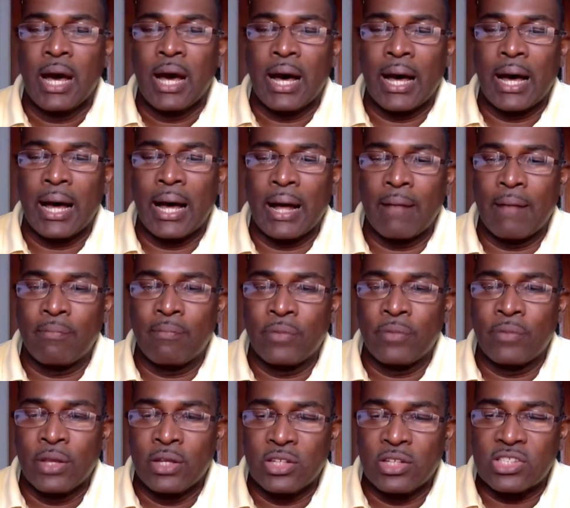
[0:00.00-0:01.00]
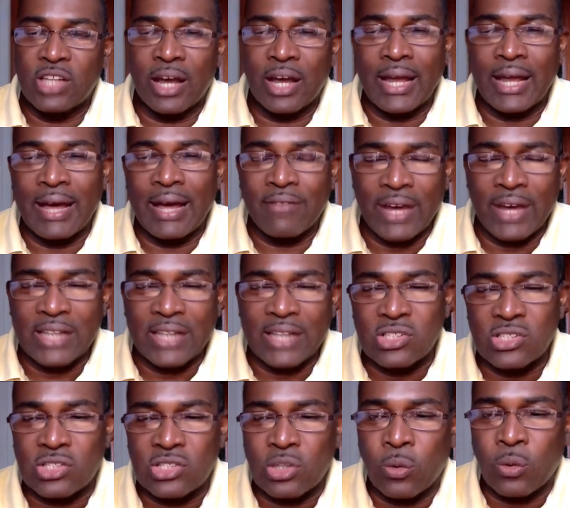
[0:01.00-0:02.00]
does not have
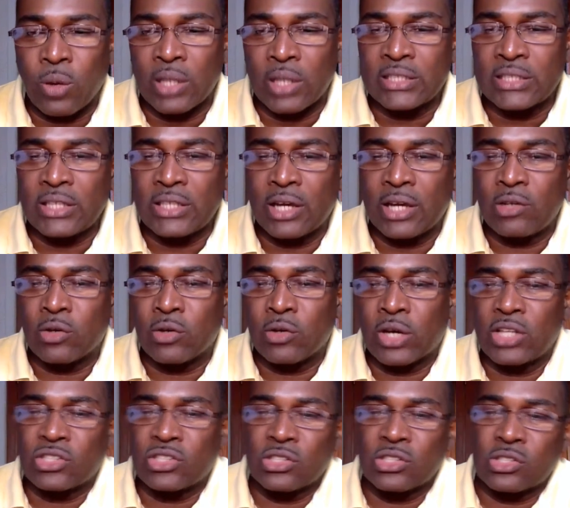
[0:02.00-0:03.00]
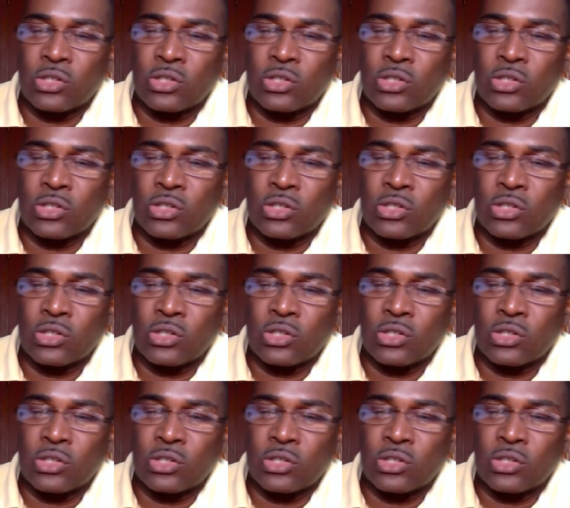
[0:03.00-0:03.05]
access to quality education.